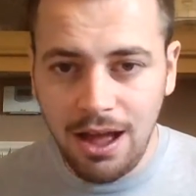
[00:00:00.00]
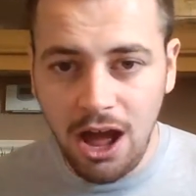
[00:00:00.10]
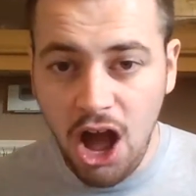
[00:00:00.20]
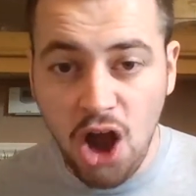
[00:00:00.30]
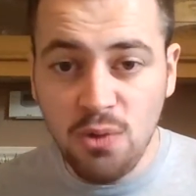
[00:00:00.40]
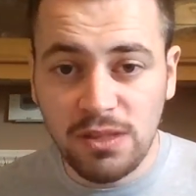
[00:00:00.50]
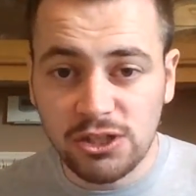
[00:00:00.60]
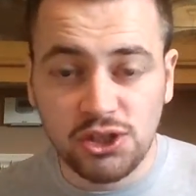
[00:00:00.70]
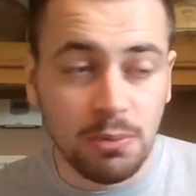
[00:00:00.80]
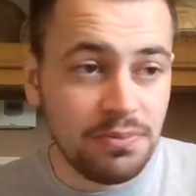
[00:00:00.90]
I hope that
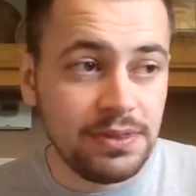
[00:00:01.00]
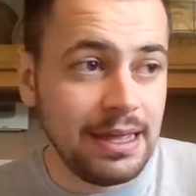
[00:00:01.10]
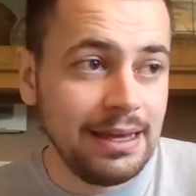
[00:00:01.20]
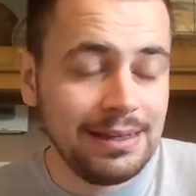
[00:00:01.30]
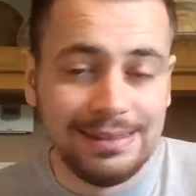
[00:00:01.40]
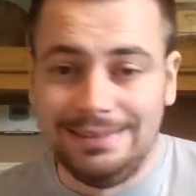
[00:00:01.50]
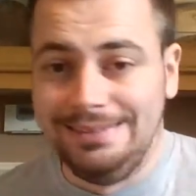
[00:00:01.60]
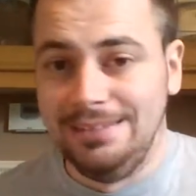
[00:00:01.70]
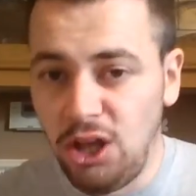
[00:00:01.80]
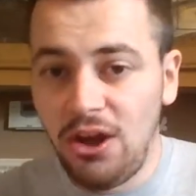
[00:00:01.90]
something
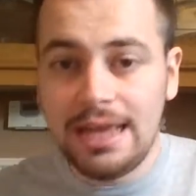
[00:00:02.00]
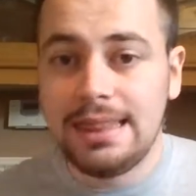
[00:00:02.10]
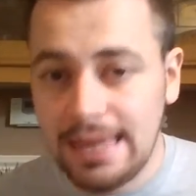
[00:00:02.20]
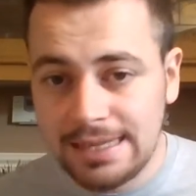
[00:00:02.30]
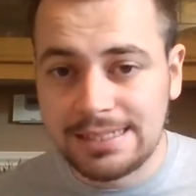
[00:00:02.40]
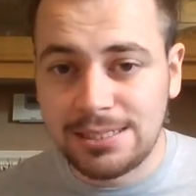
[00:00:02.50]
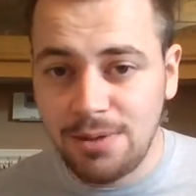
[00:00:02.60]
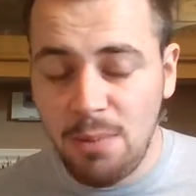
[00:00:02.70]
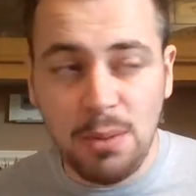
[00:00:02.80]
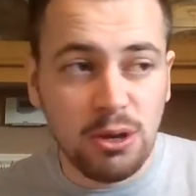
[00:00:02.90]
like this,
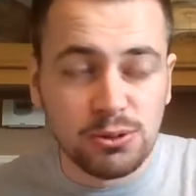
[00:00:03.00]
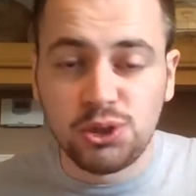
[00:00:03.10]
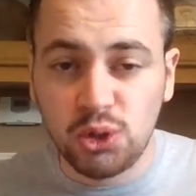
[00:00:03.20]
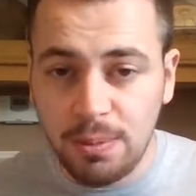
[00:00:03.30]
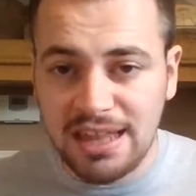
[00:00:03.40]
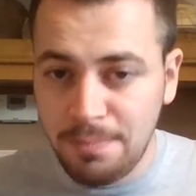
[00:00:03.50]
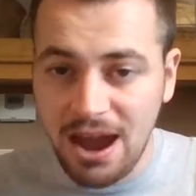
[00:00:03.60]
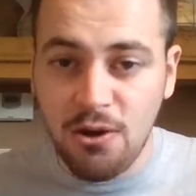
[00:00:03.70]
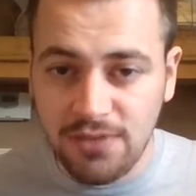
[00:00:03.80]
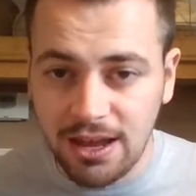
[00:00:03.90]
I mean, we always talk about the
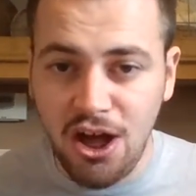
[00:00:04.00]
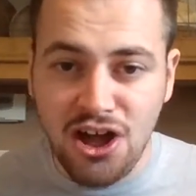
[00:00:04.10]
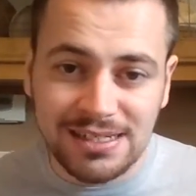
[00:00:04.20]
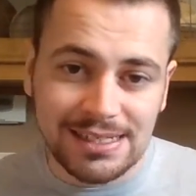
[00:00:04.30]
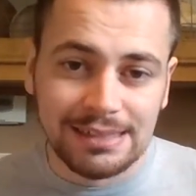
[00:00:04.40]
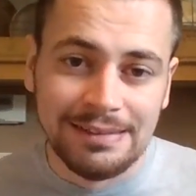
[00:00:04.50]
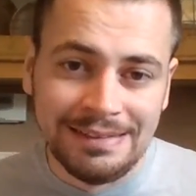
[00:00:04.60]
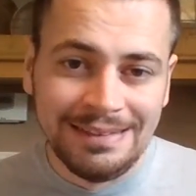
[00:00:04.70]
power of the arts, and